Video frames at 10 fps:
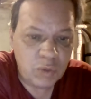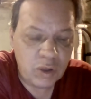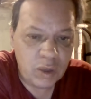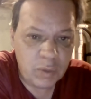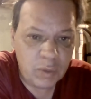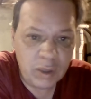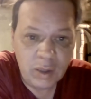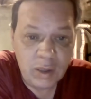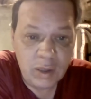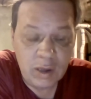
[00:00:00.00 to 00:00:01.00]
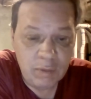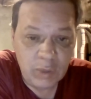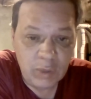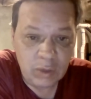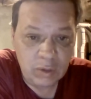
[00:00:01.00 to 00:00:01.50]
company,
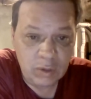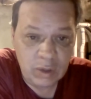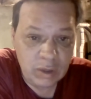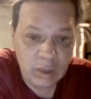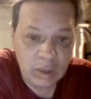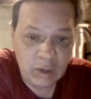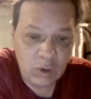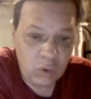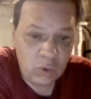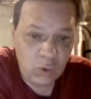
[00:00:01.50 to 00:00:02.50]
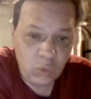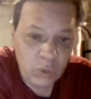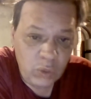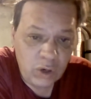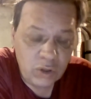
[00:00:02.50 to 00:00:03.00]
but in a whole,
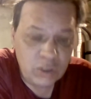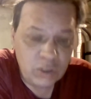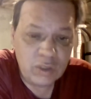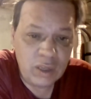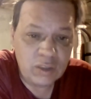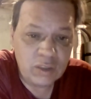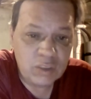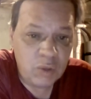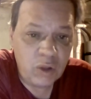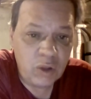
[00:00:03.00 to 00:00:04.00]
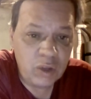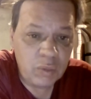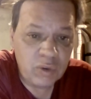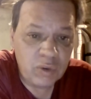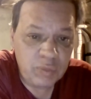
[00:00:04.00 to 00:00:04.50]
we are just a small
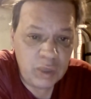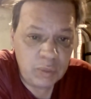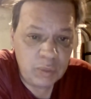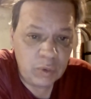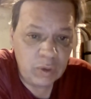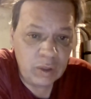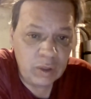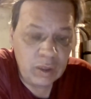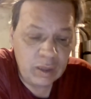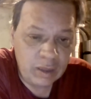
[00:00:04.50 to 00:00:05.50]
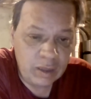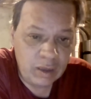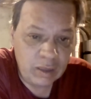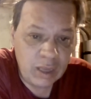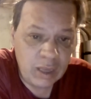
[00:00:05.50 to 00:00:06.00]
number of people
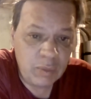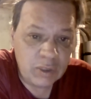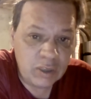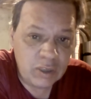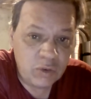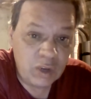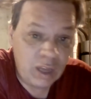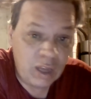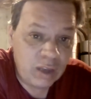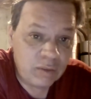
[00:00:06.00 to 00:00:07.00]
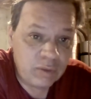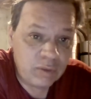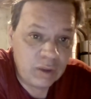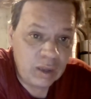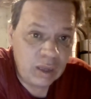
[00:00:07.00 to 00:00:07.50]
that kept this country alive,
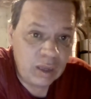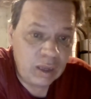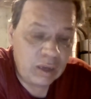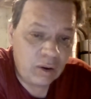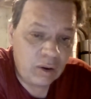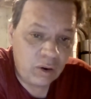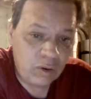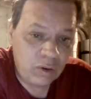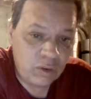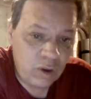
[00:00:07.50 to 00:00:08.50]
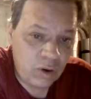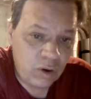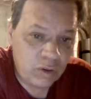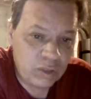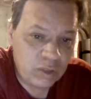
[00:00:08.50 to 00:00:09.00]
and our
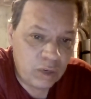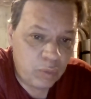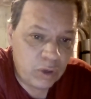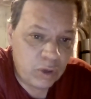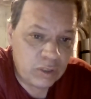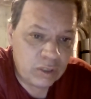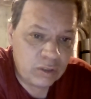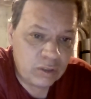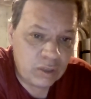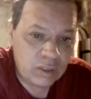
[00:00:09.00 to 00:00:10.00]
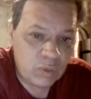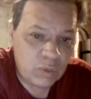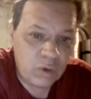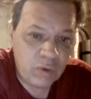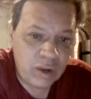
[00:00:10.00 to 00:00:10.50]
Congress and our president doesn't
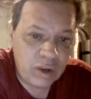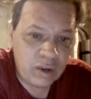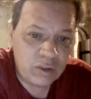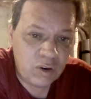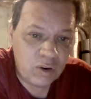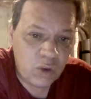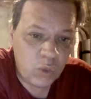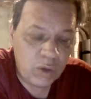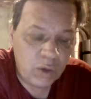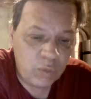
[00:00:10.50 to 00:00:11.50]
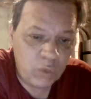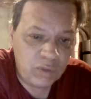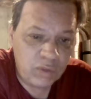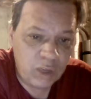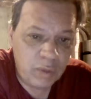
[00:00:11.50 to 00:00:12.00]
want to recognize the hard work we've
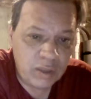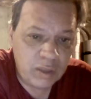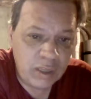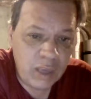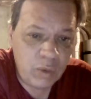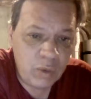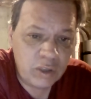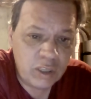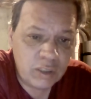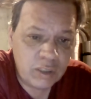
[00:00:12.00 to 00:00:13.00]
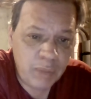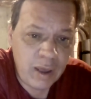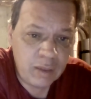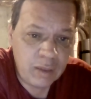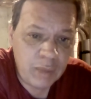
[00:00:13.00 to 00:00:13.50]
done by saying, "Yeah, well, here's a nice little pat
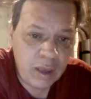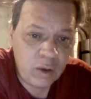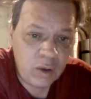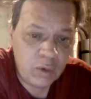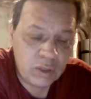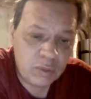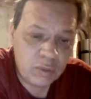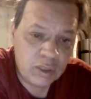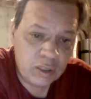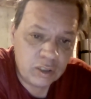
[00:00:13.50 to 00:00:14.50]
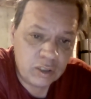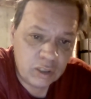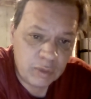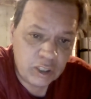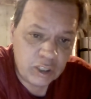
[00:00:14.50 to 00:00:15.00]
on the back. Oh, and here's a little bit
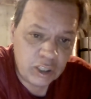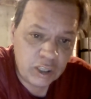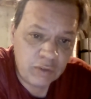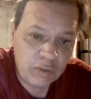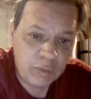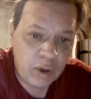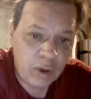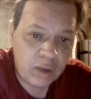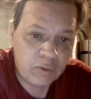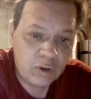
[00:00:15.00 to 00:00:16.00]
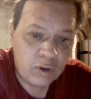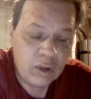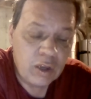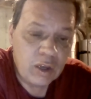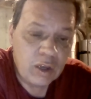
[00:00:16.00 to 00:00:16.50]
of ching ching for your pocket for
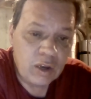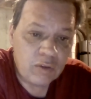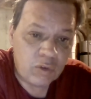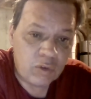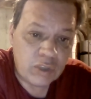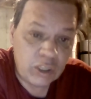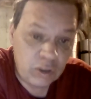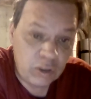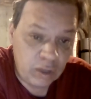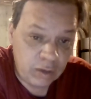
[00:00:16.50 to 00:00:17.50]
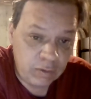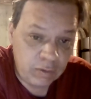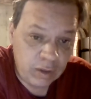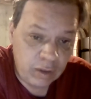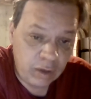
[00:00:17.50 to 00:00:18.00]
risking your life
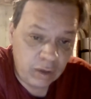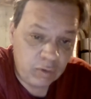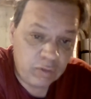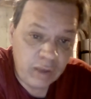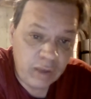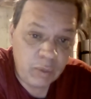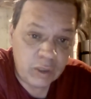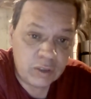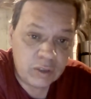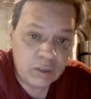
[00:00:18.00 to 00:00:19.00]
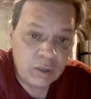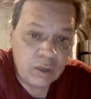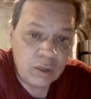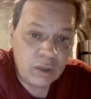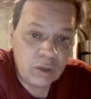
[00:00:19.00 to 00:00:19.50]
and that of your families
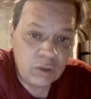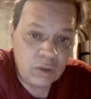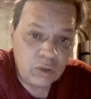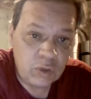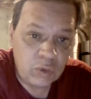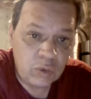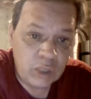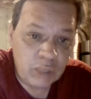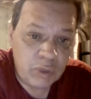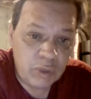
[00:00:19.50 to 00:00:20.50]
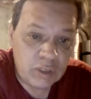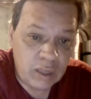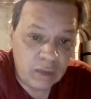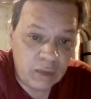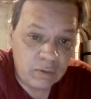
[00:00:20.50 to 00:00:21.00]
to keep us
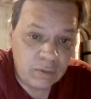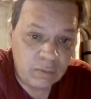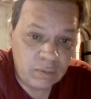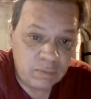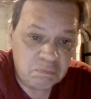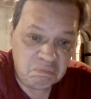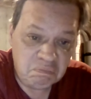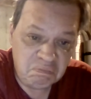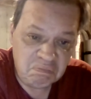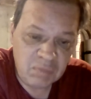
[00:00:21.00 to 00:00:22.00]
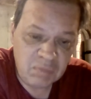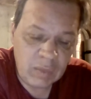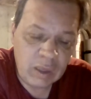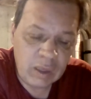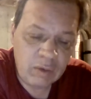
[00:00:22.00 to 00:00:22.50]
alive."
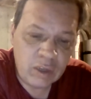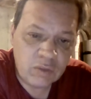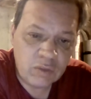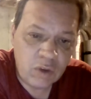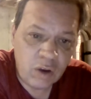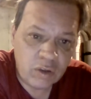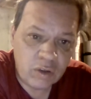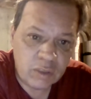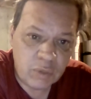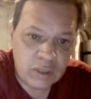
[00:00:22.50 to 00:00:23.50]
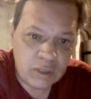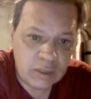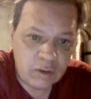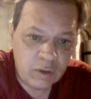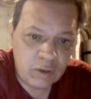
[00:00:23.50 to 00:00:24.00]
How nice of Congress and the
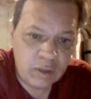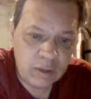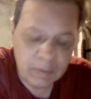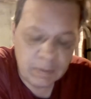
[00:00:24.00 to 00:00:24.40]
president, don't you think?